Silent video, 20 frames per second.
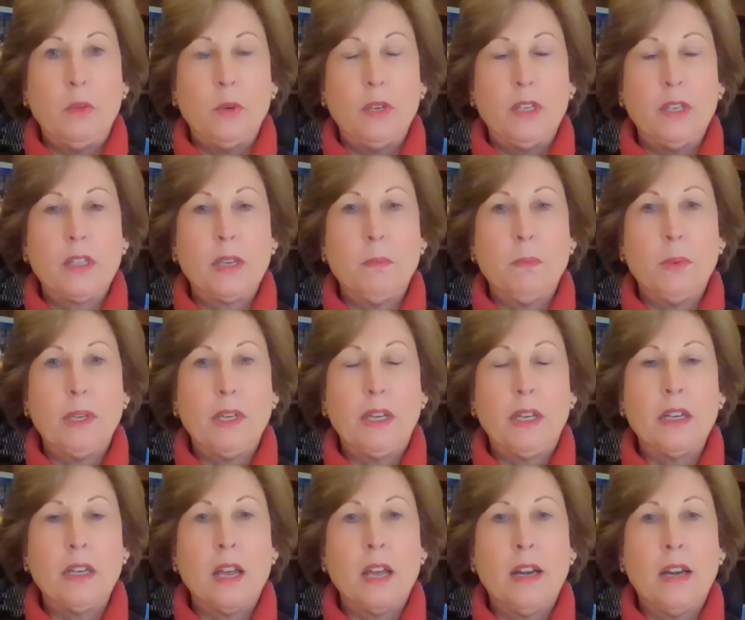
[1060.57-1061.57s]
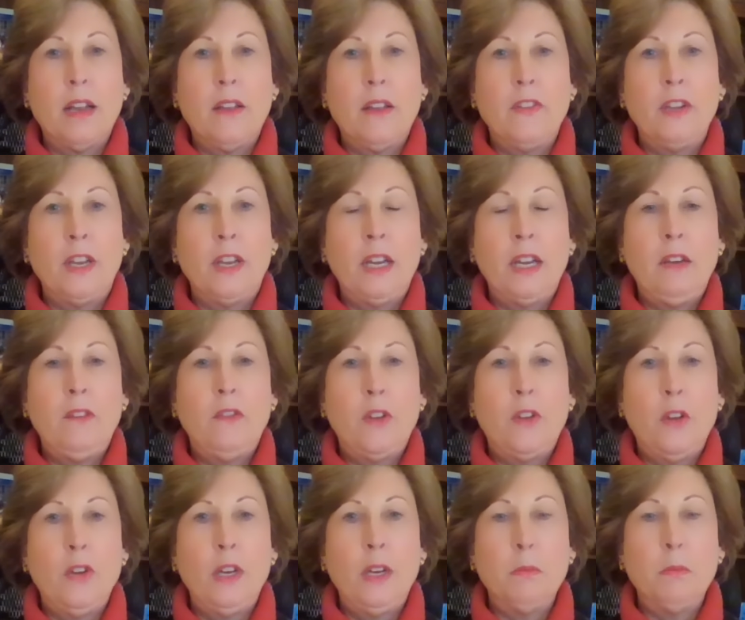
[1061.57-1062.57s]
We simply cannot have any
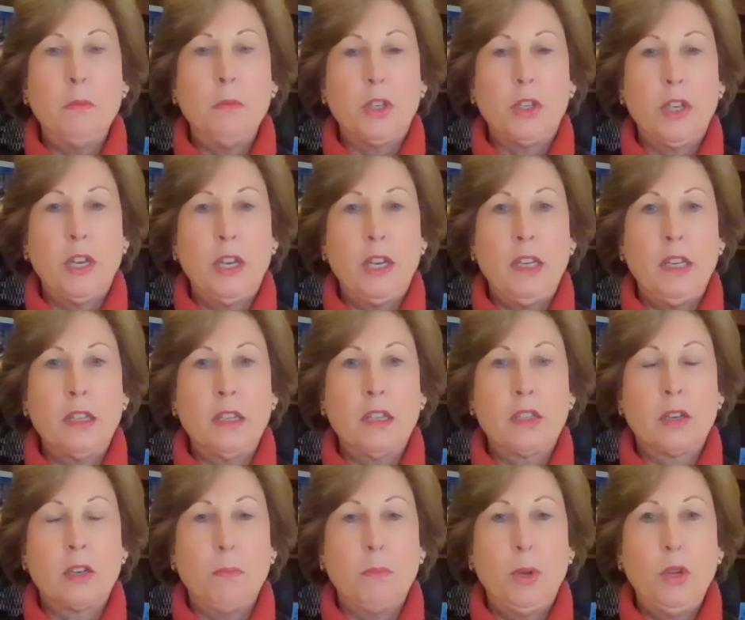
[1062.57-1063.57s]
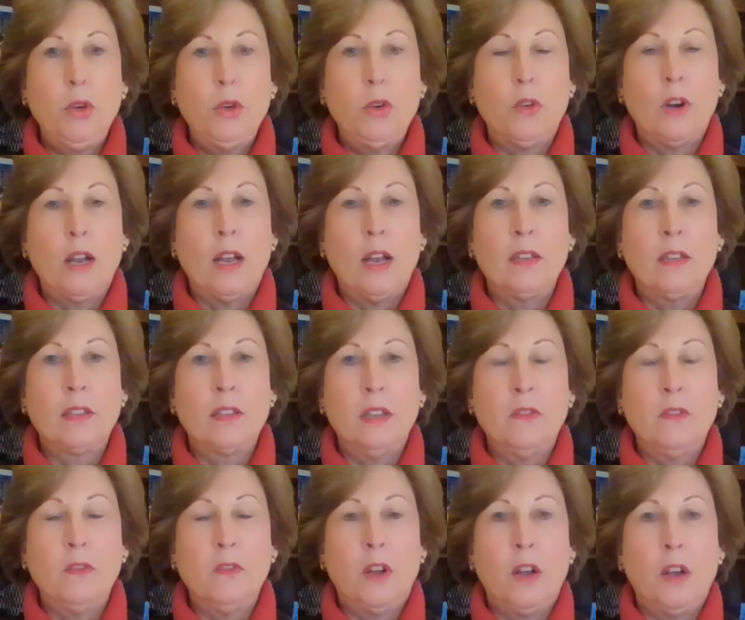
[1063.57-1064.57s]
voting machines computerized
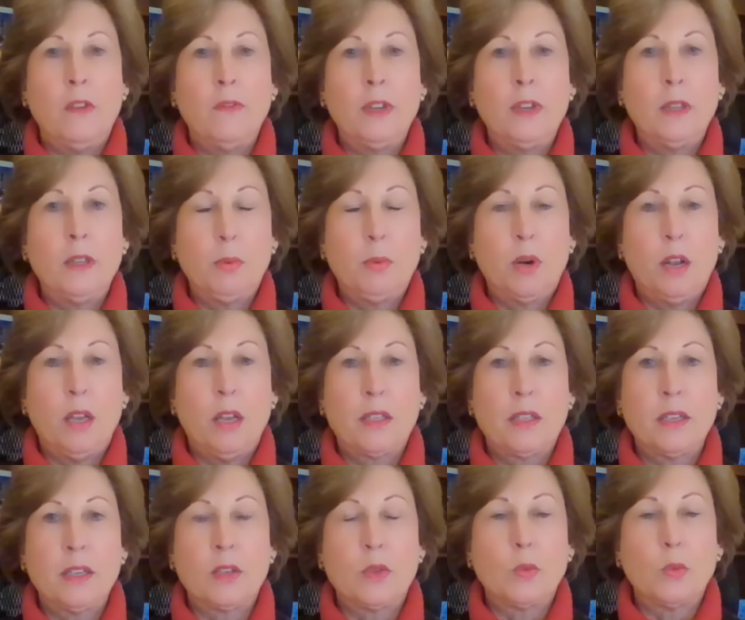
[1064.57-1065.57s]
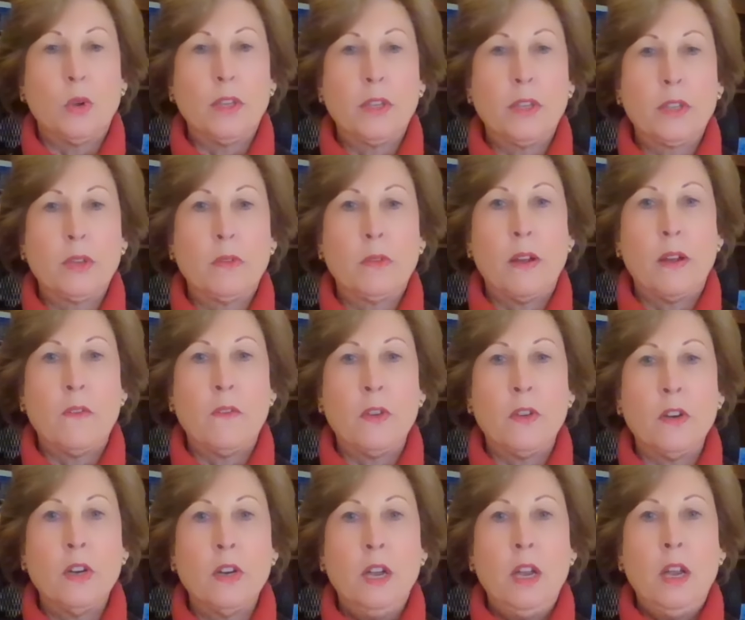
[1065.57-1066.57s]
involved in the process
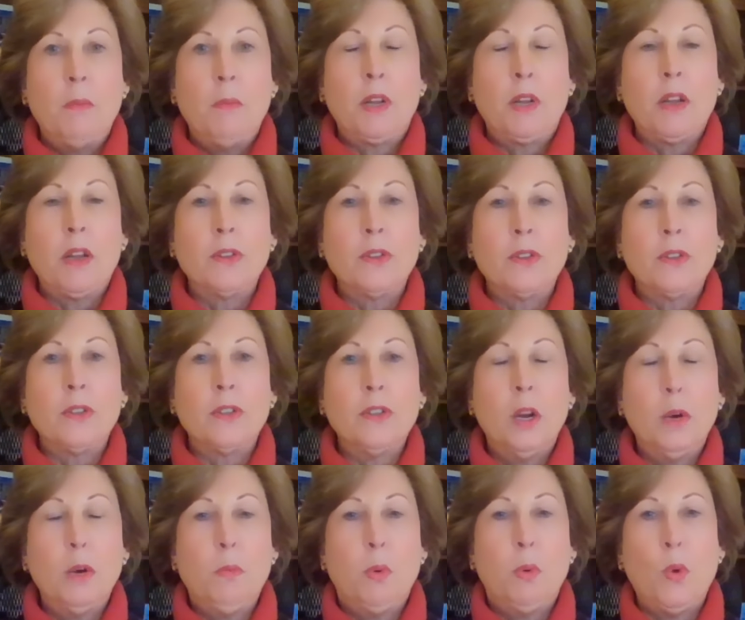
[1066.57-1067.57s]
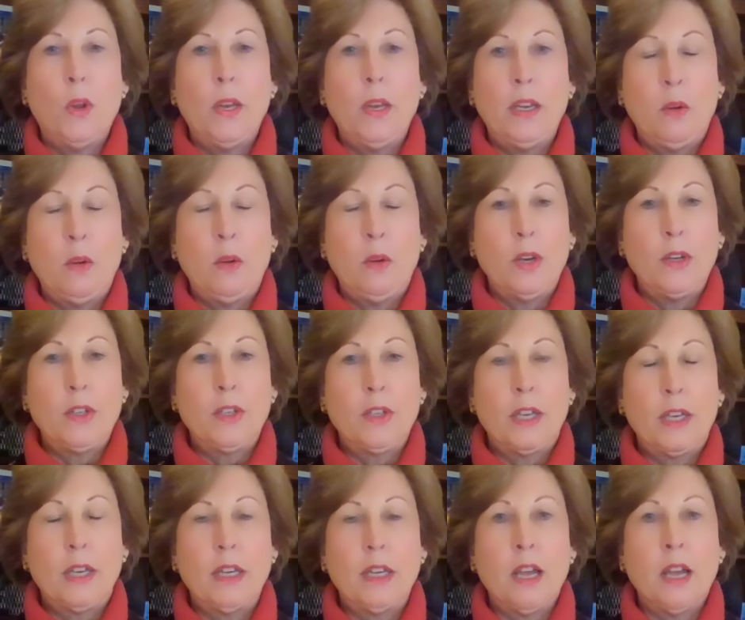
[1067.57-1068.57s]
whatsoever, because there's no point at which
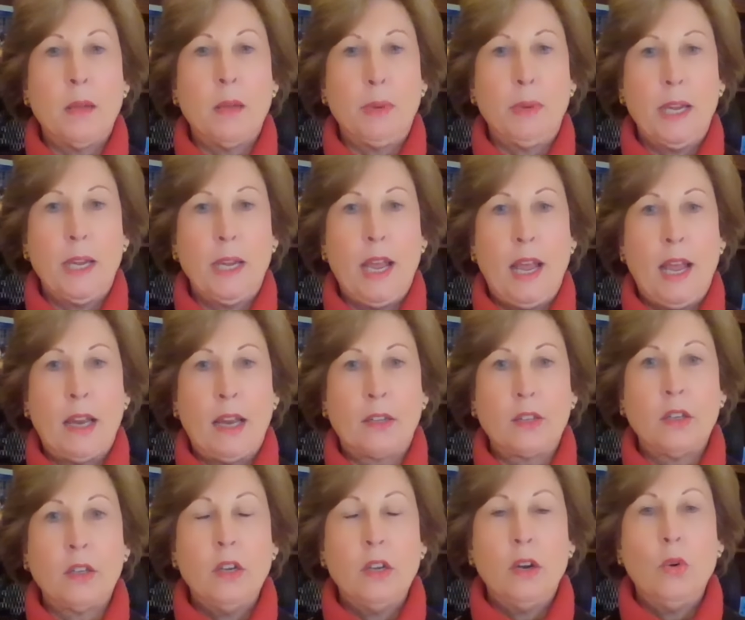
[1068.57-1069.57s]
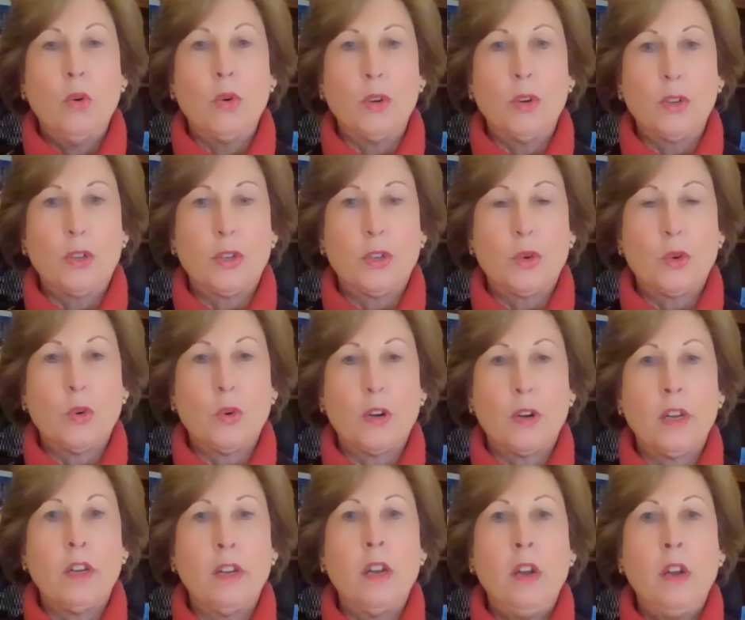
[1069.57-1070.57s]
they cannot be hacked or
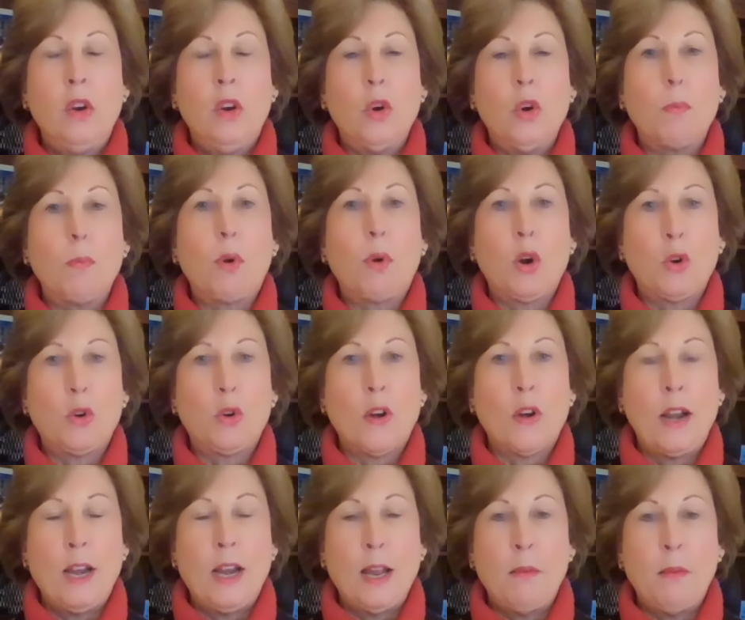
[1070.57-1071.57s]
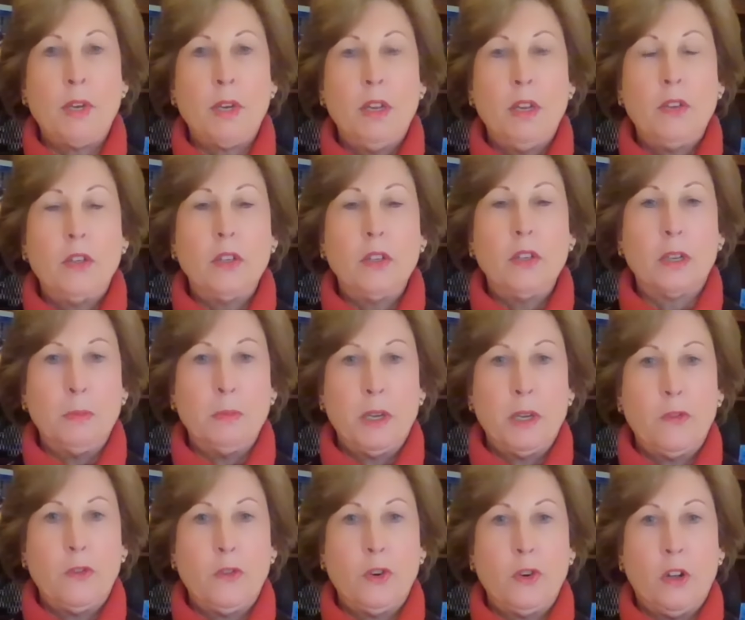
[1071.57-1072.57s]
distorted or programmed to commit a
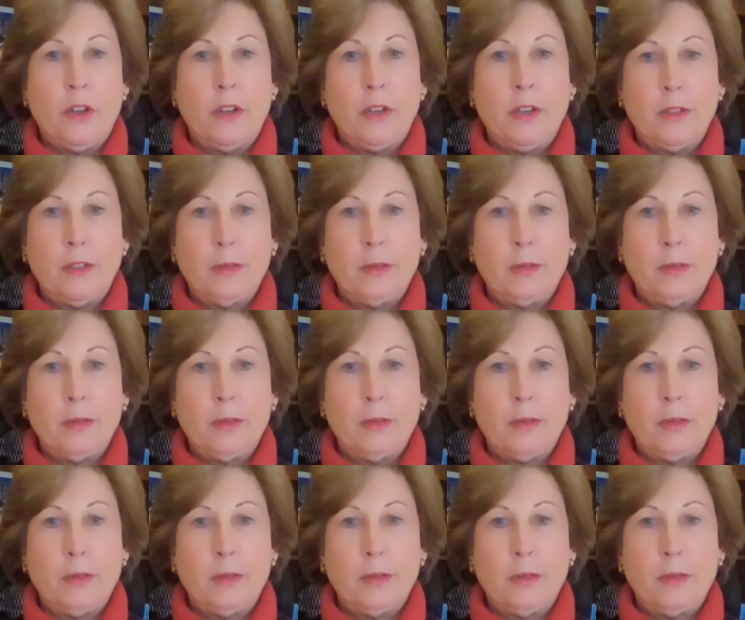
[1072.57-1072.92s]
fraud.